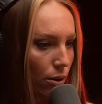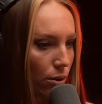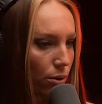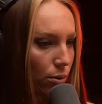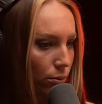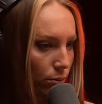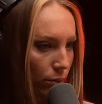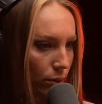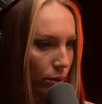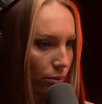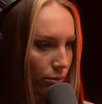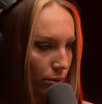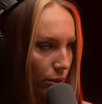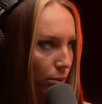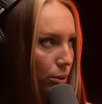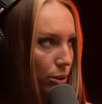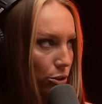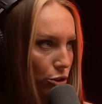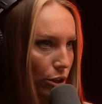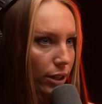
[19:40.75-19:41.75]
oh, well, if
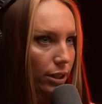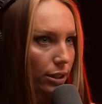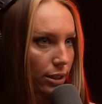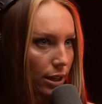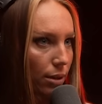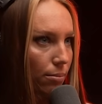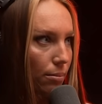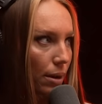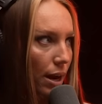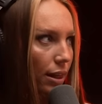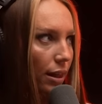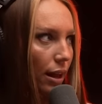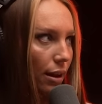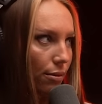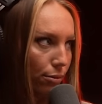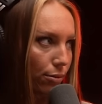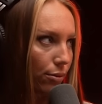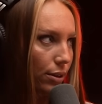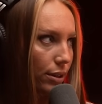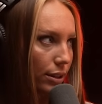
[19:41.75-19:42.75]
someone tried to take my
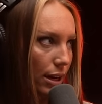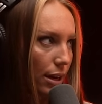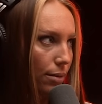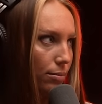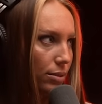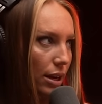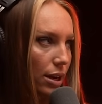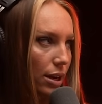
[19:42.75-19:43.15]
life three times,